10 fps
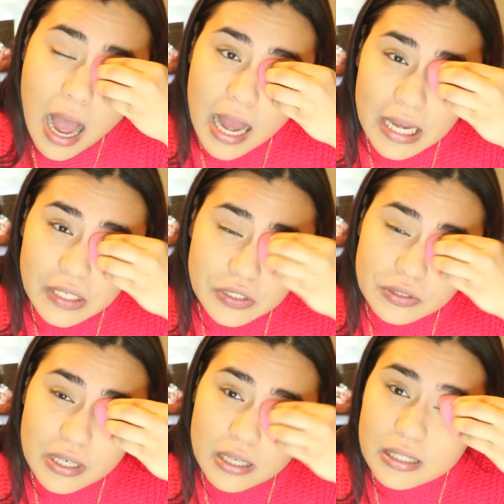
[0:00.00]
I
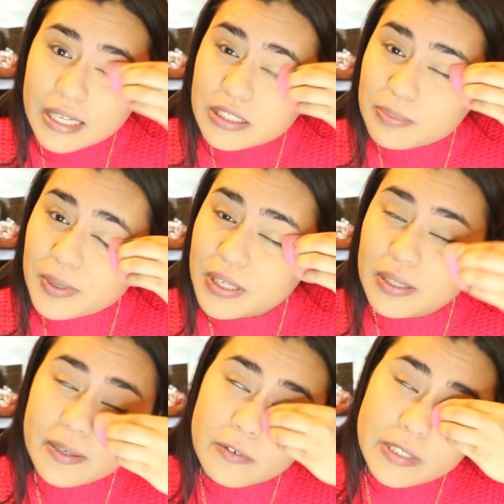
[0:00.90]
do not like to bring
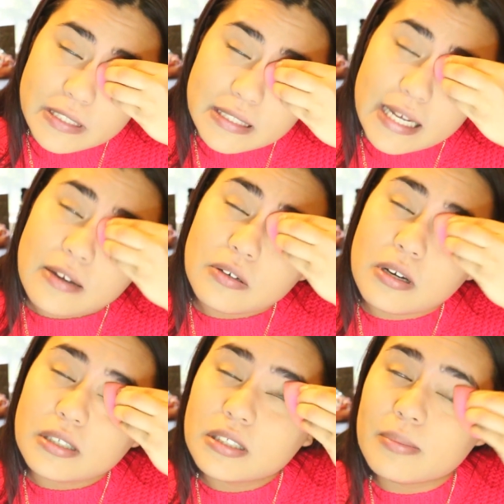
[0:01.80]
liquids down
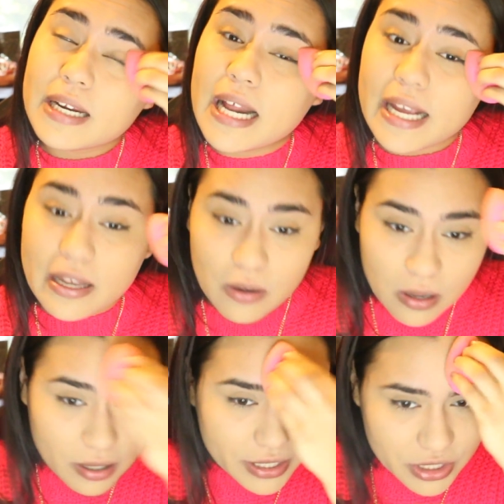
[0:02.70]
onto my neck at
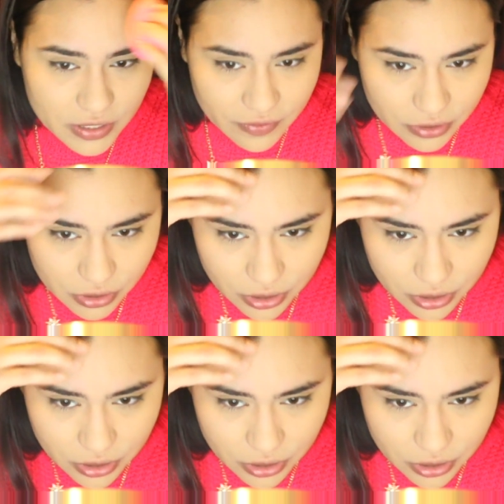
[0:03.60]
all. It just feels